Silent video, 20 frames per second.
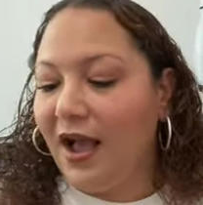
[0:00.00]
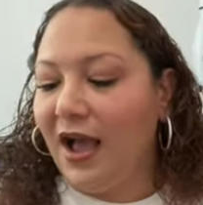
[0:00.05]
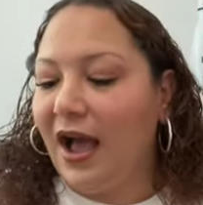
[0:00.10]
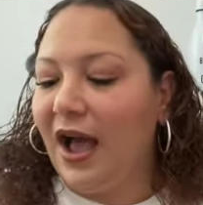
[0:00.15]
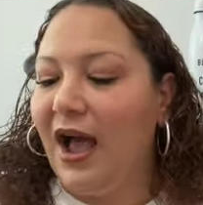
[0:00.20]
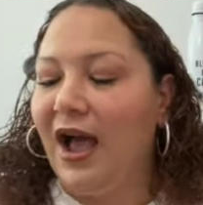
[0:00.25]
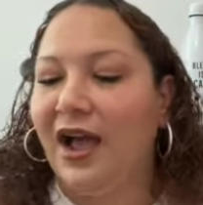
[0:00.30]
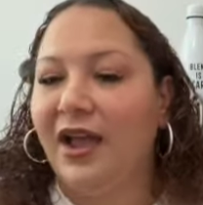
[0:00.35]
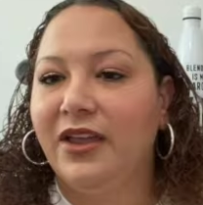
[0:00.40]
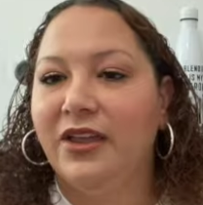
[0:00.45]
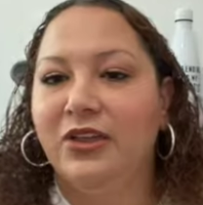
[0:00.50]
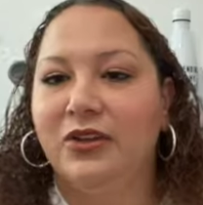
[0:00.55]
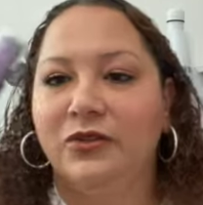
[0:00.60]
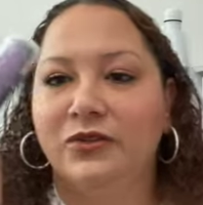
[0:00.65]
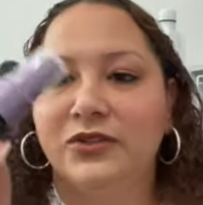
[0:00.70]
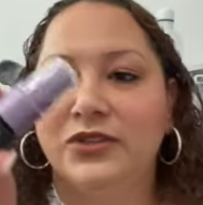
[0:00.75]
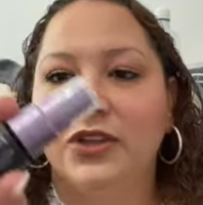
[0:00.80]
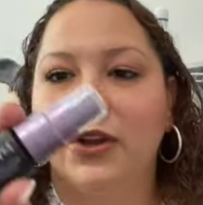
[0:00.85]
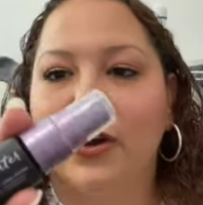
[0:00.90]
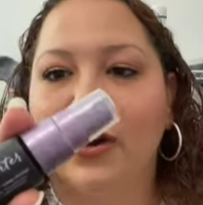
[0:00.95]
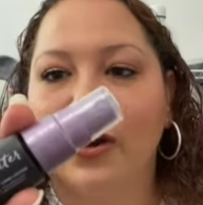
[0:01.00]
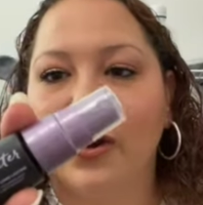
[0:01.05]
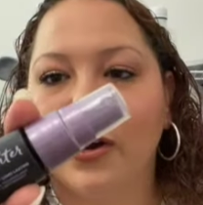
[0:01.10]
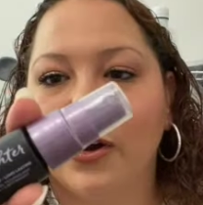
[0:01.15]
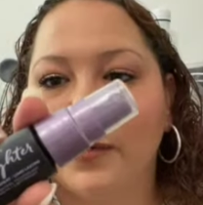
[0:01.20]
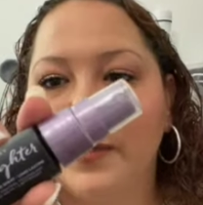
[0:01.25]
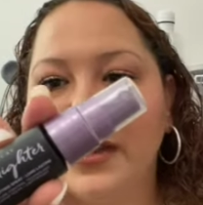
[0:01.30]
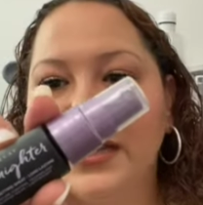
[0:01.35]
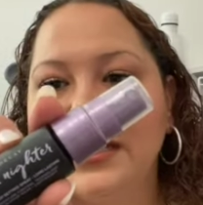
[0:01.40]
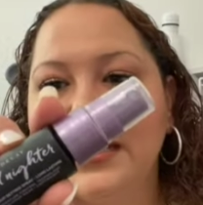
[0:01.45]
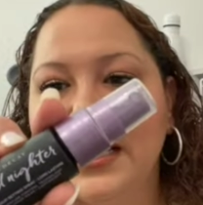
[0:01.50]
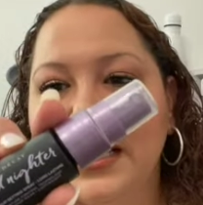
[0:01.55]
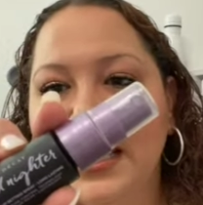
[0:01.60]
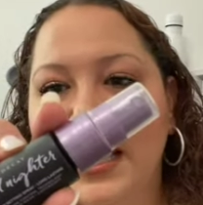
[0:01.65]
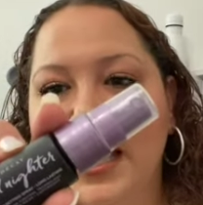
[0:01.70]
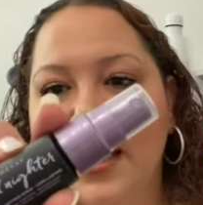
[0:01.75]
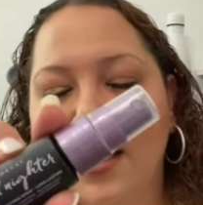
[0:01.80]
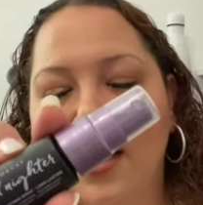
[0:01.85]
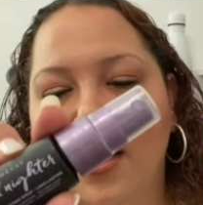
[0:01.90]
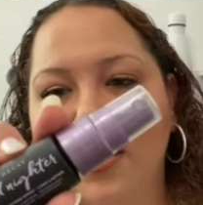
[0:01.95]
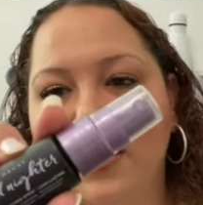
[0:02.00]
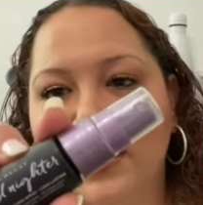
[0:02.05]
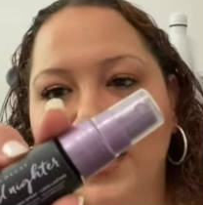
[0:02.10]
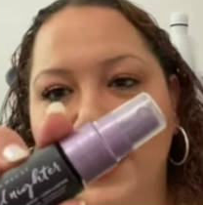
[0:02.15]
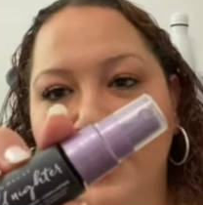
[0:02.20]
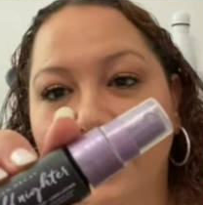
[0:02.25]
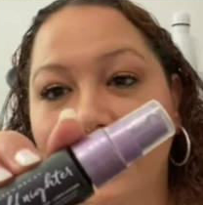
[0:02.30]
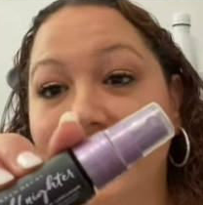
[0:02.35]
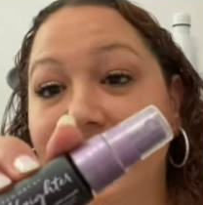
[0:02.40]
I use the Urban Decay All-Nighter.